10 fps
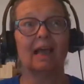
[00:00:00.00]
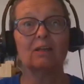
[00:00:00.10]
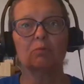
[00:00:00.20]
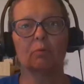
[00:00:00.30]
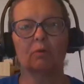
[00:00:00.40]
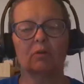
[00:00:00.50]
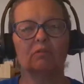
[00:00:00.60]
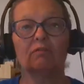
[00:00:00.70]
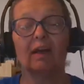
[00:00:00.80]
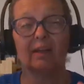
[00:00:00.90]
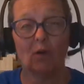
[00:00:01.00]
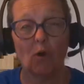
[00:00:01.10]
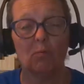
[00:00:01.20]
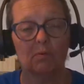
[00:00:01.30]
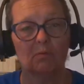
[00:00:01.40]
That's where we're going to find
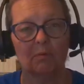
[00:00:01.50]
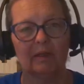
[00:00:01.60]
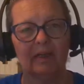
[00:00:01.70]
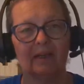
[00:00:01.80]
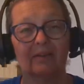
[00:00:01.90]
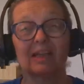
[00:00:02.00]
hope when we need it.